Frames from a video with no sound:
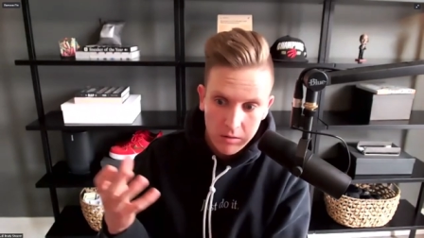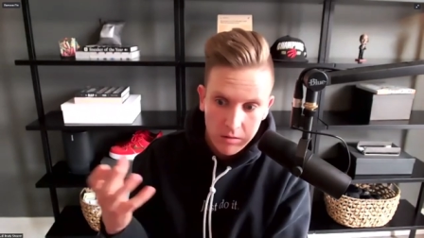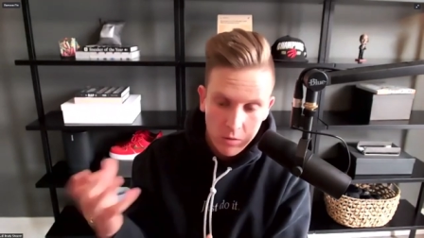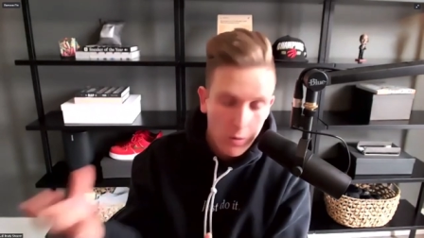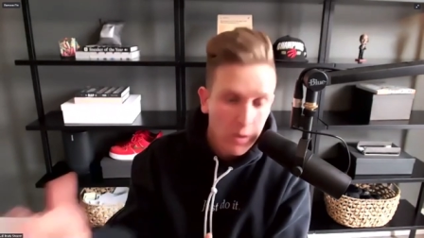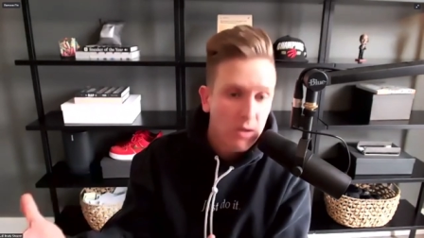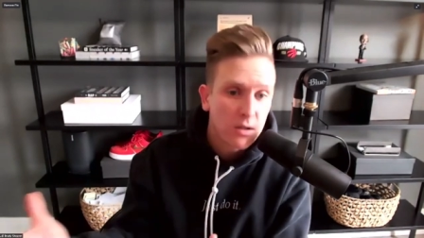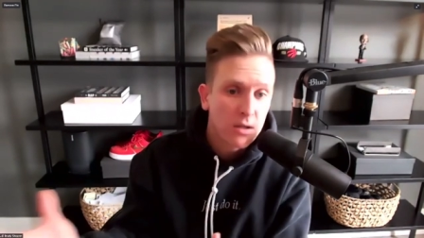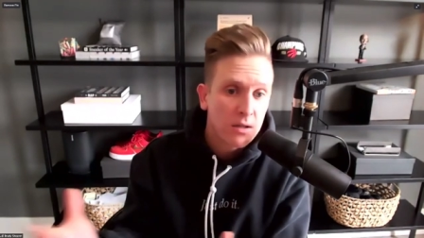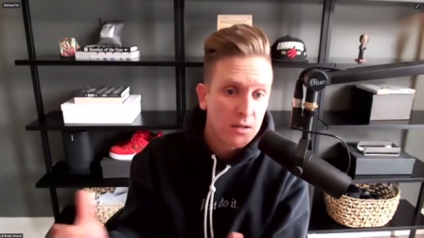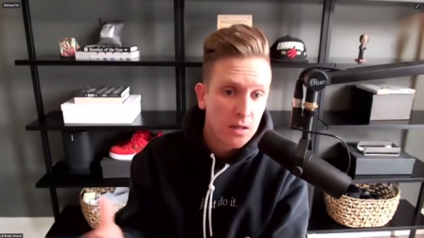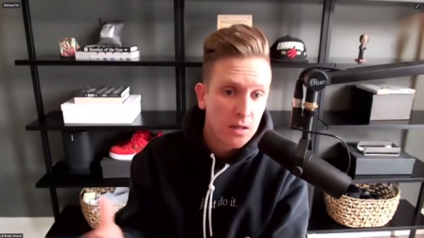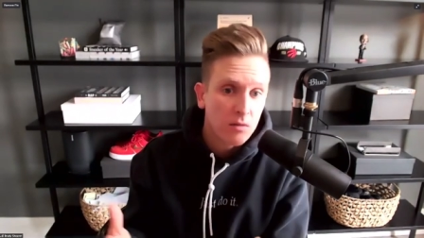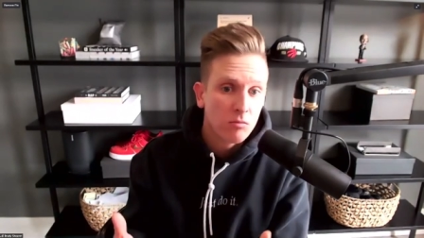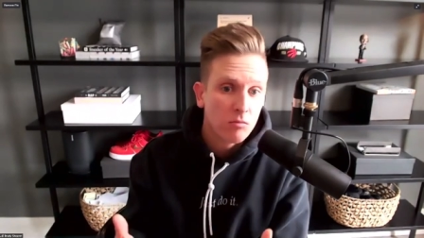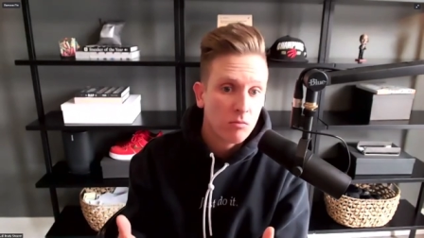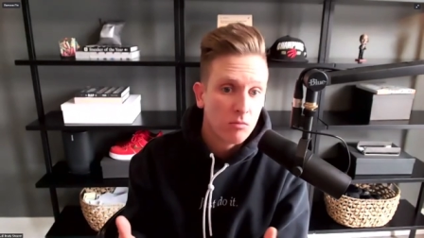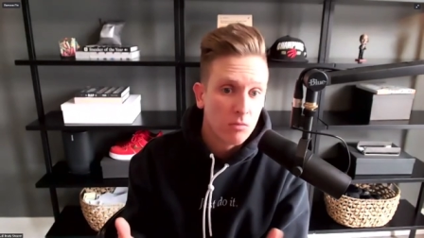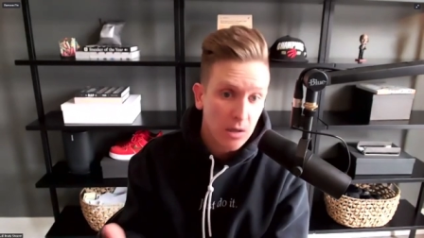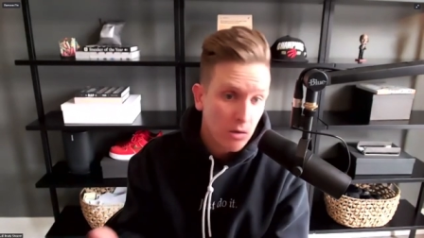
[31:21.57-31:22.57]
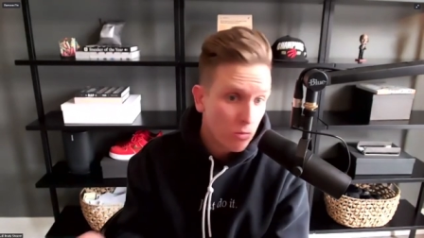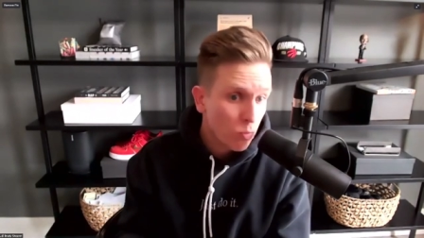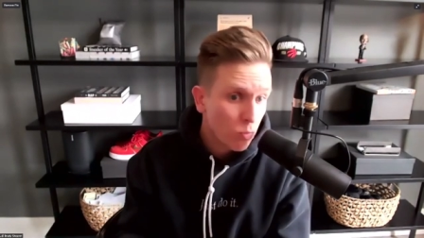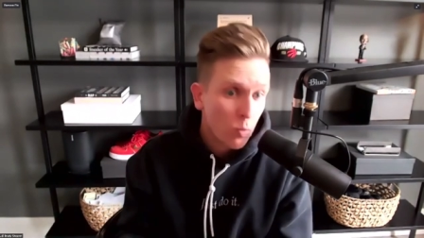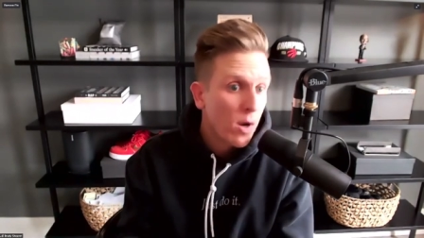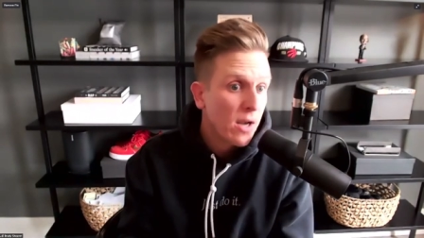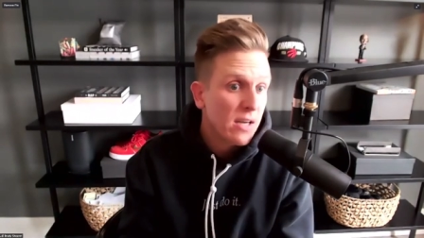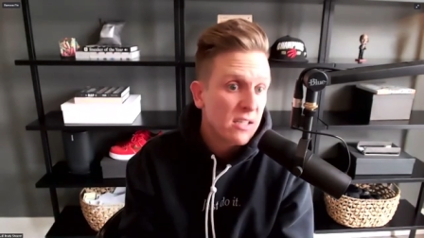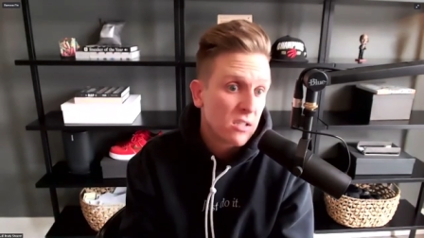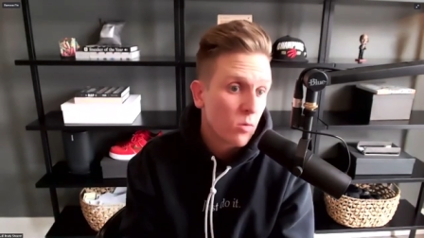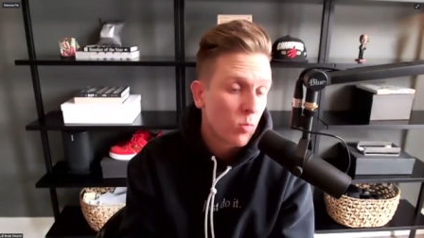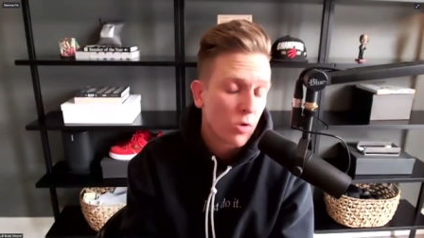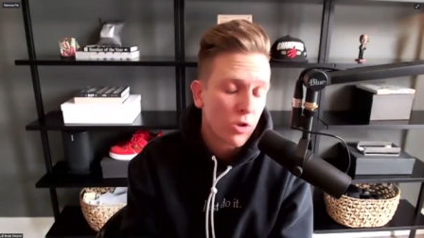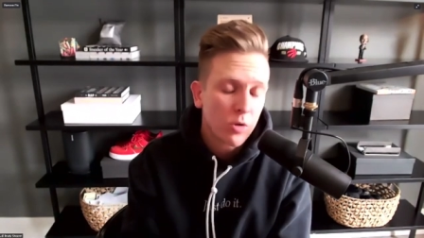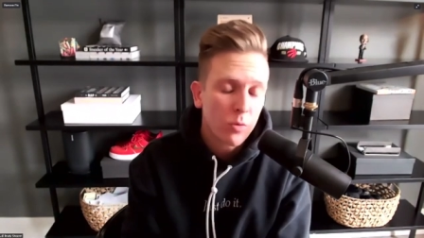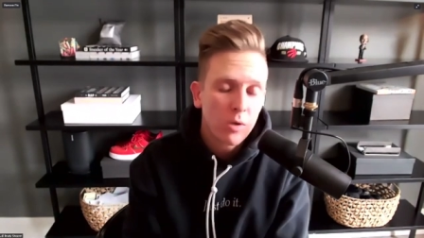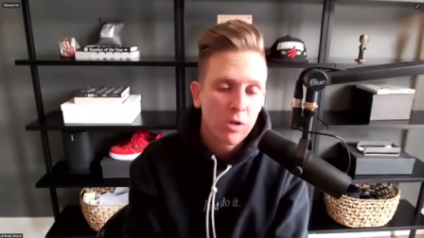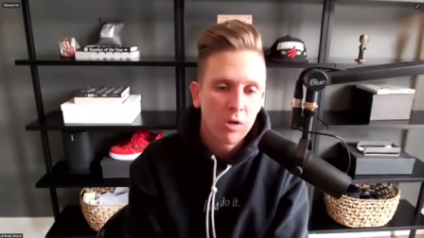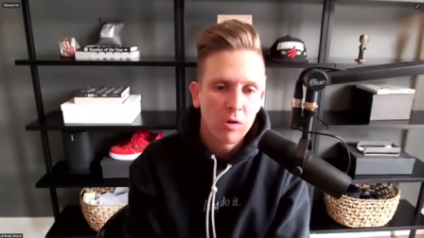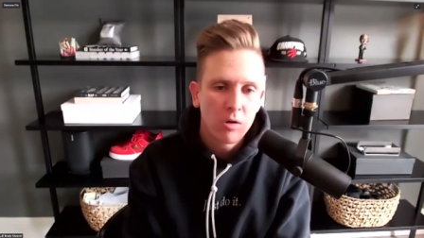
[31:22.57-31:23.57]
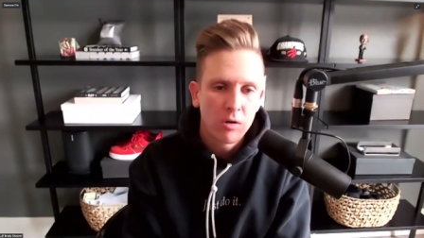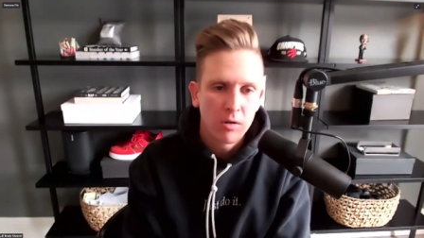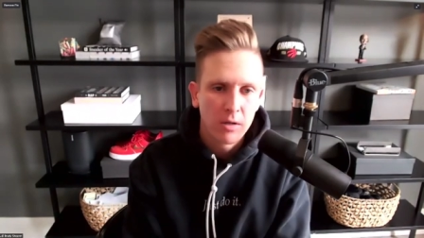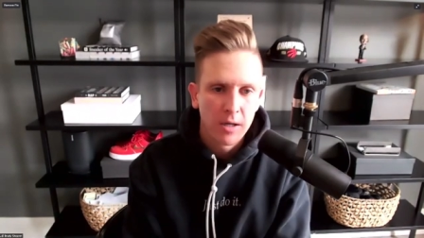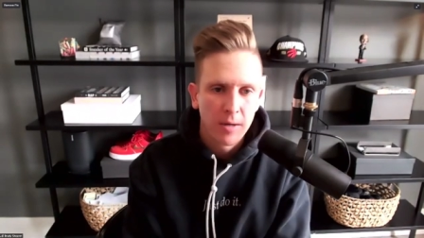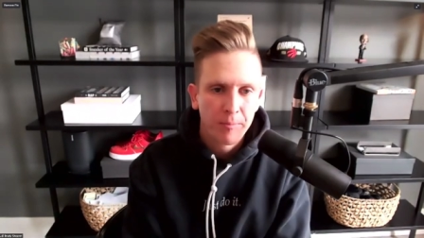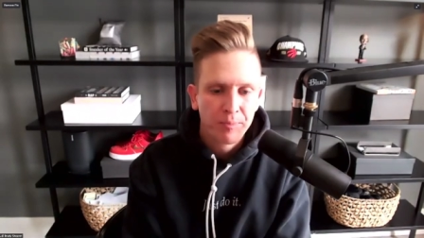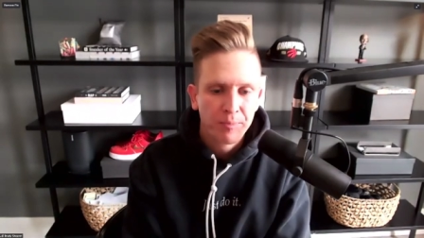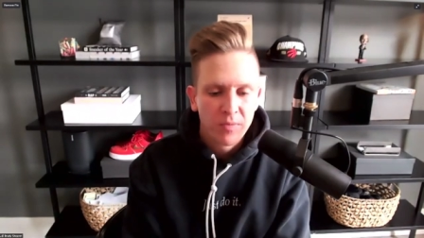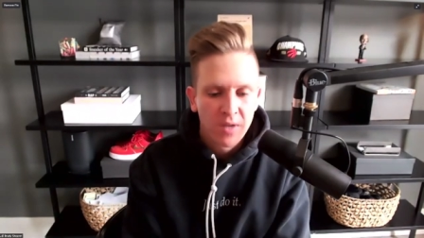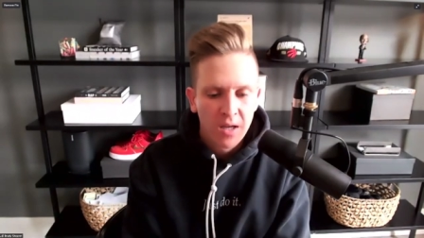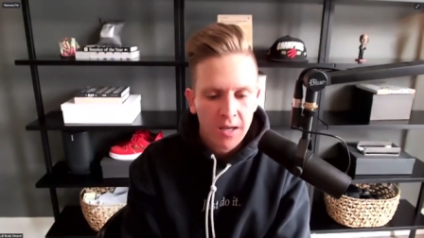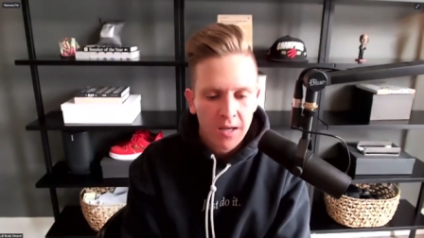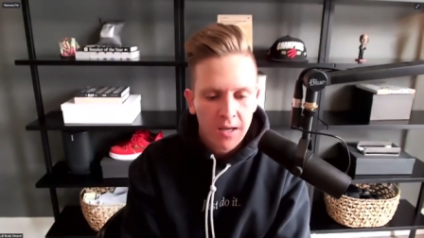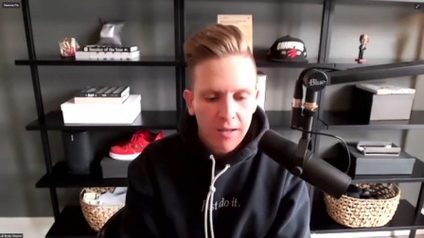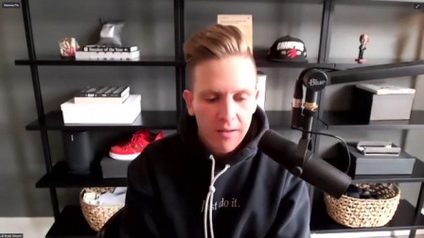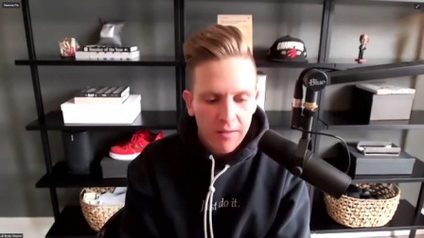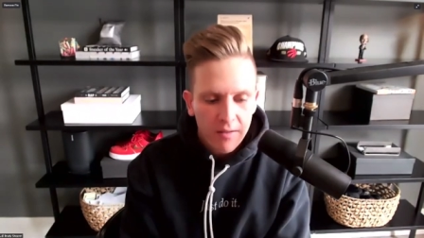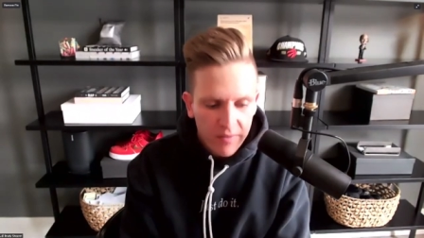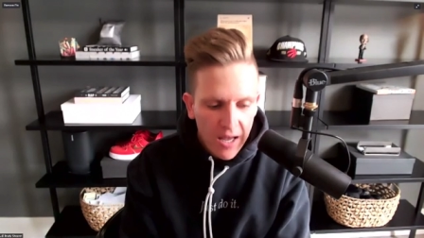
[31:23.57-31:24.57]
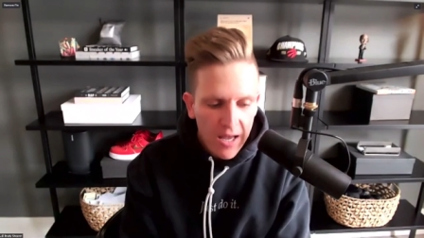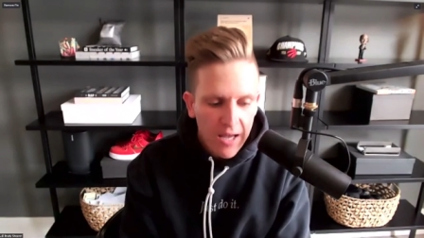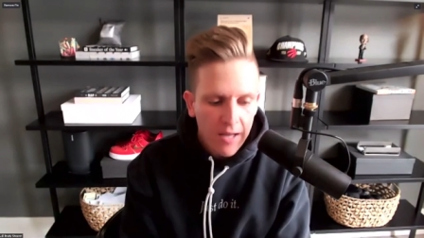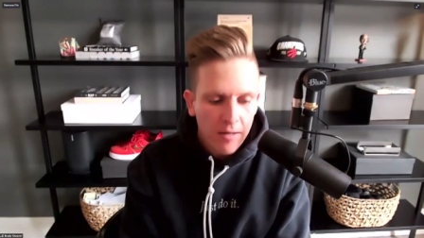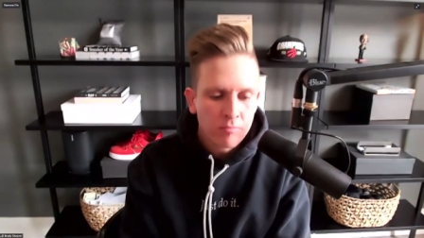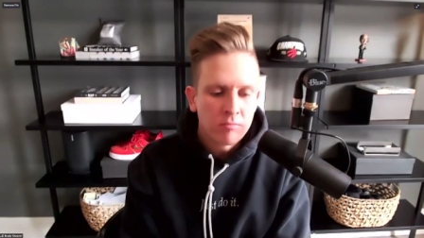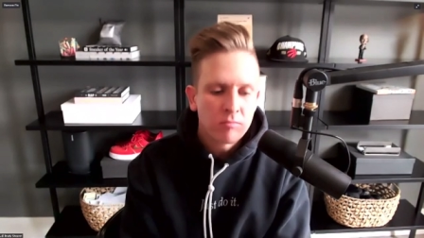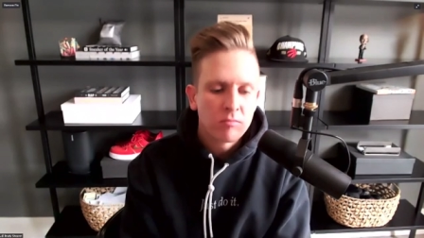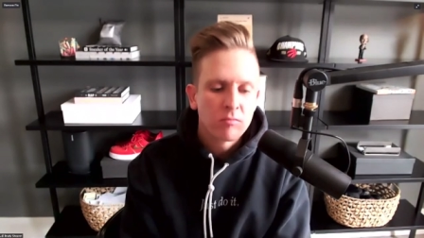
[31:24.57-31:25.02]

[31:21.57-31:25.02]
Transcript: quickly than in ways that we're doing currently then